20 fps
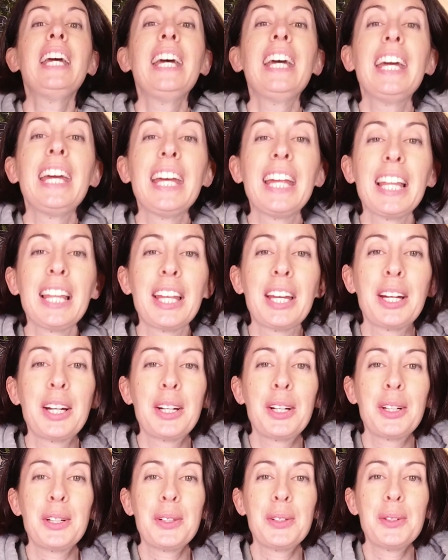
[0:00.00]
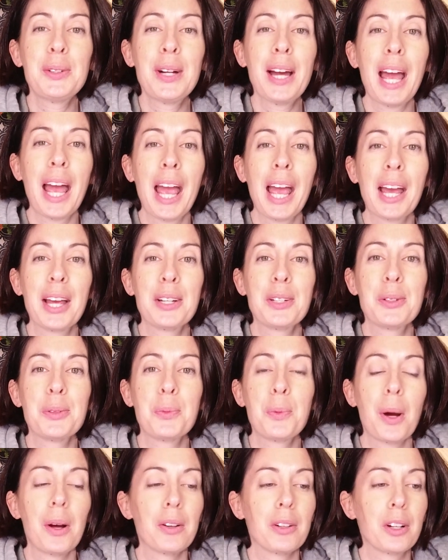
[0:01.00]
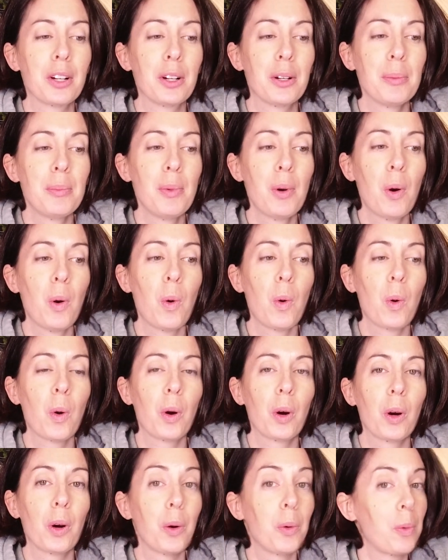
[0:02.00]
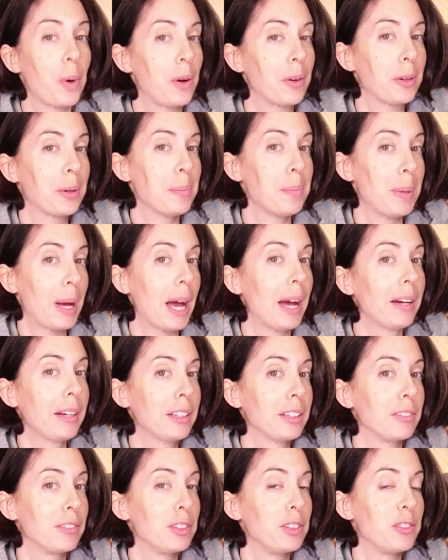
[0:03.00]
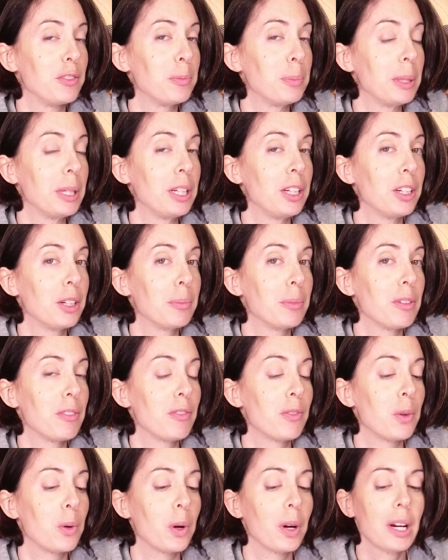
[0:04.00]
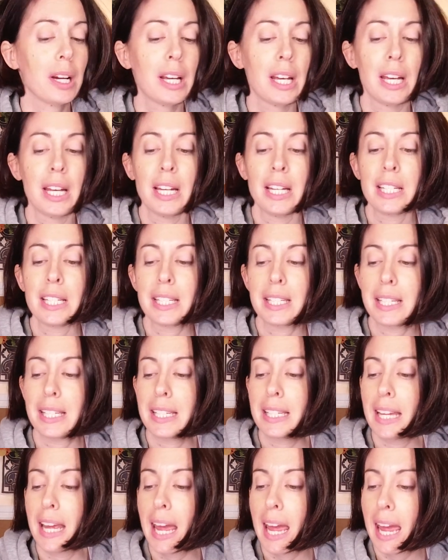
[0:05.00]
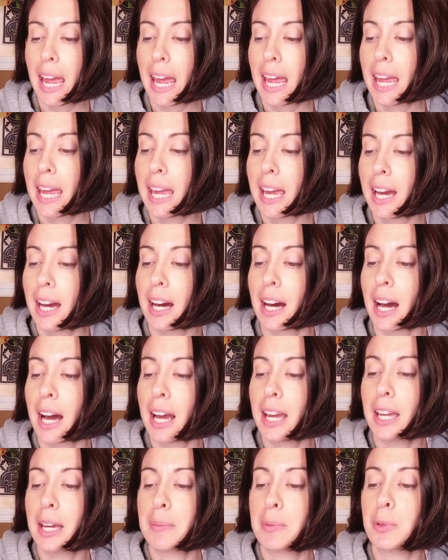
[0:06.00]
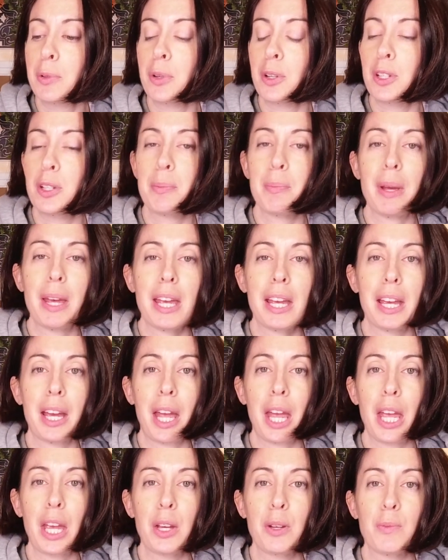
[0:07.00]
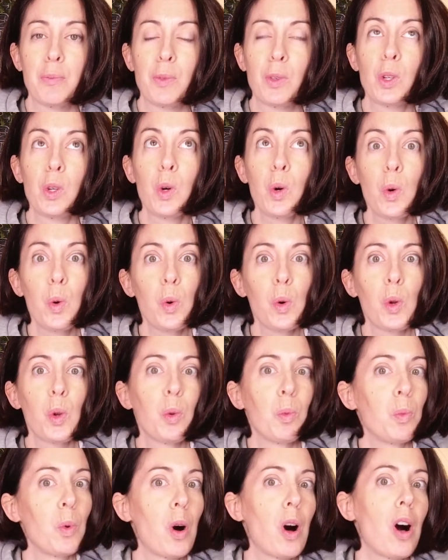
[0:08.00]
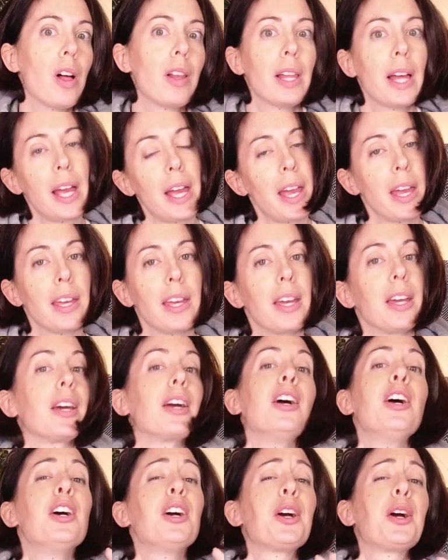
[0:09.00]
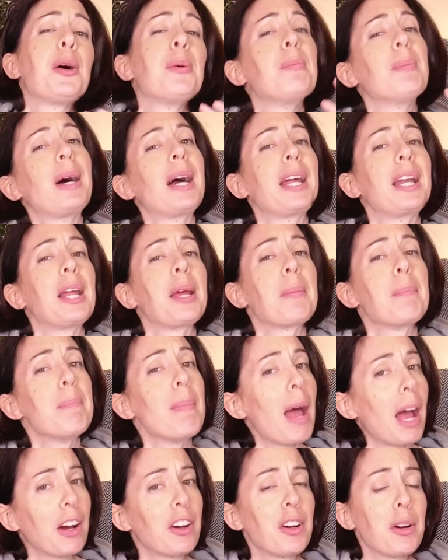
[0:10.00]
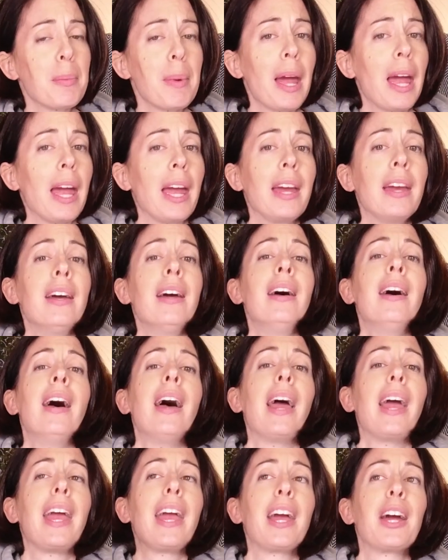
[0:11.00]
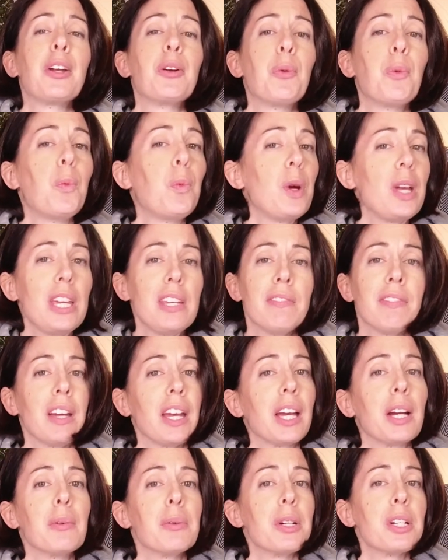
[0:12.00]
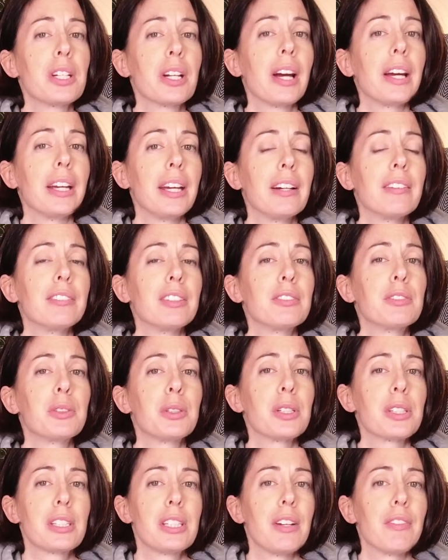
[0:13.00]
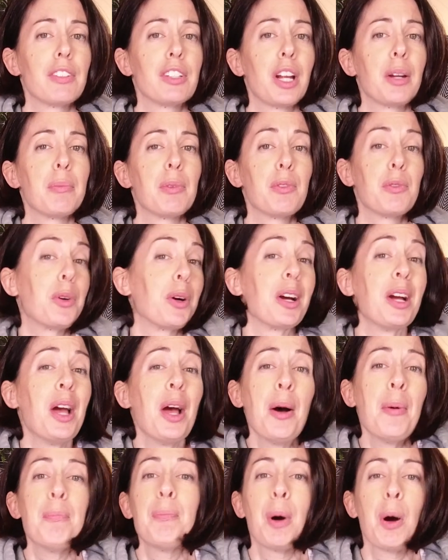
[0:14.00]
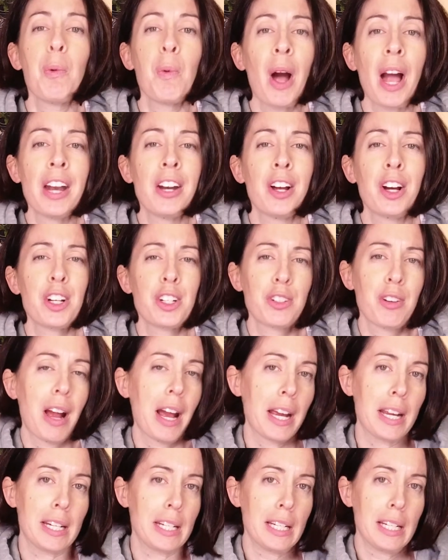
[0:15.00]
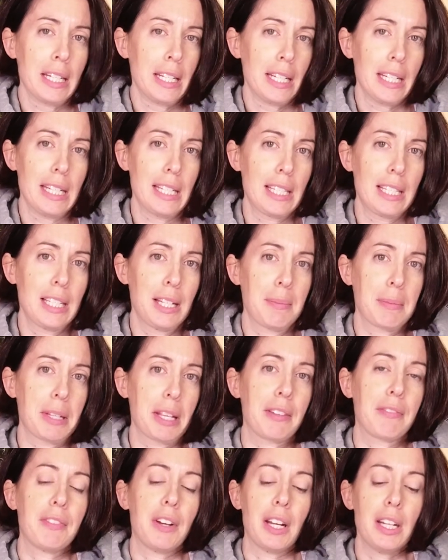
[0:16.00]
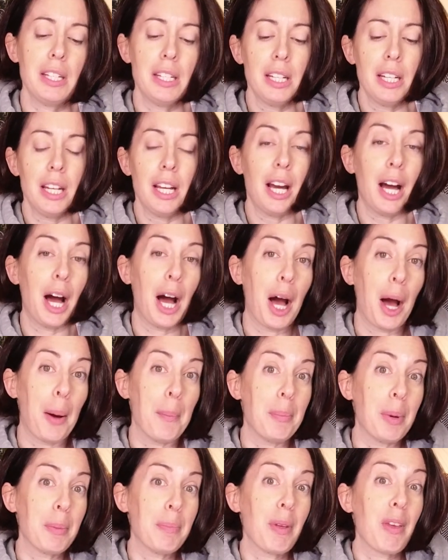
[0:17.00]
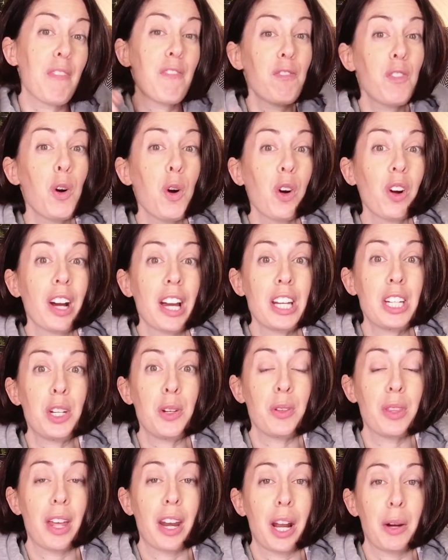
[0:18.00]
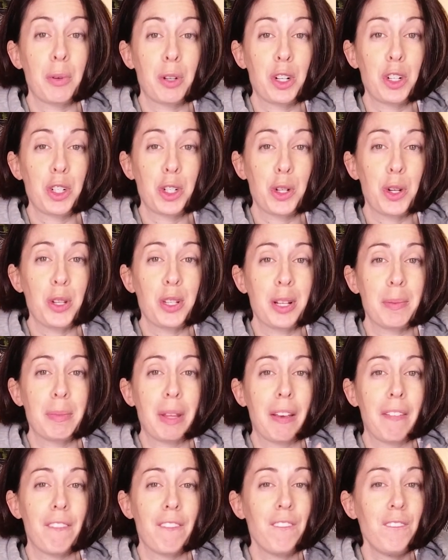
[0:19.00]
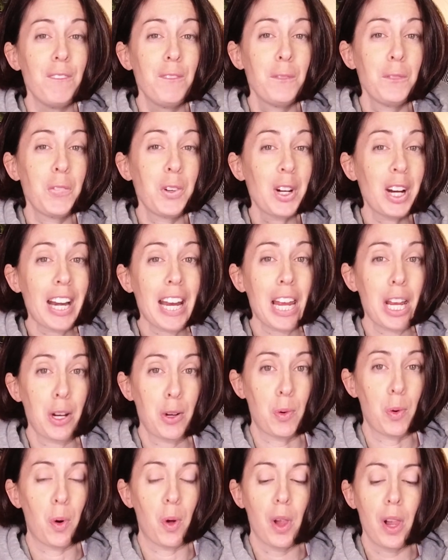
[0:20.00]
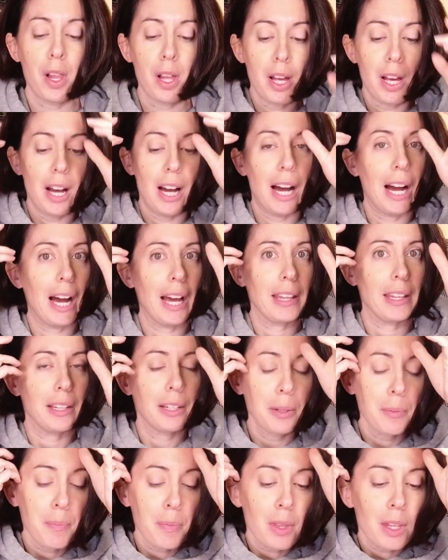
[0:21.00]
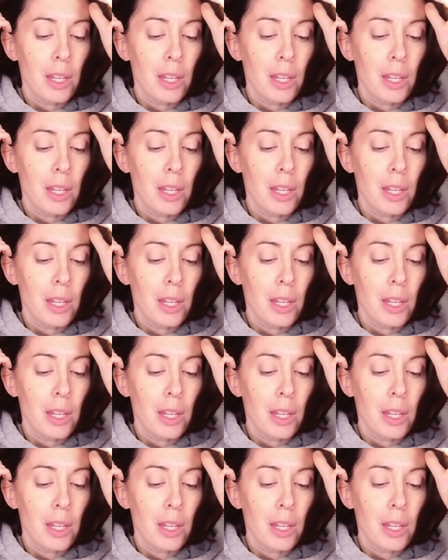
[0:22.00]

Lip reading: Hello and welcome, or welcome back if you've been here before. Today, I am going to make a cool wall hanging combining macrame and weaving, which I have of course never done before, but why not try it? It seems like fun. But before I do that, I want to show you something pretty cool, I think.